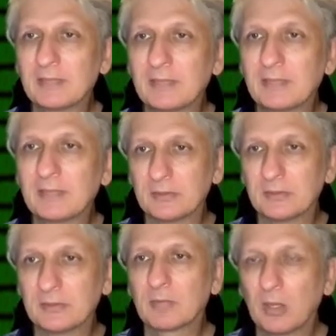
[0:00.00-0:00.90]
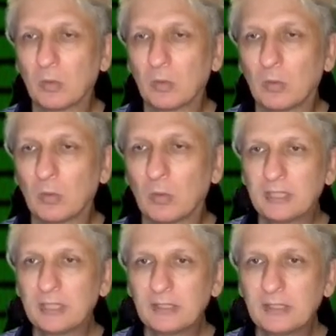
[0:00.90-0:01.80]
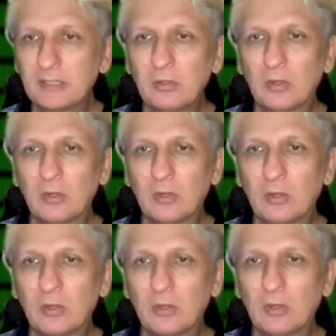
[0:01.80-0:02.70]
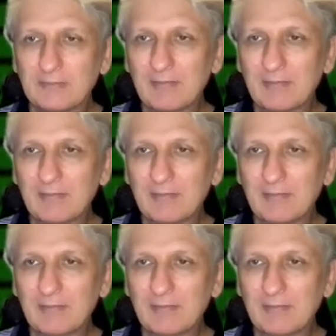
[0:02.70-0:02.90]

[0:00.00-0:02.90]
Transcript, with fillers: of binary commands, where in machine code,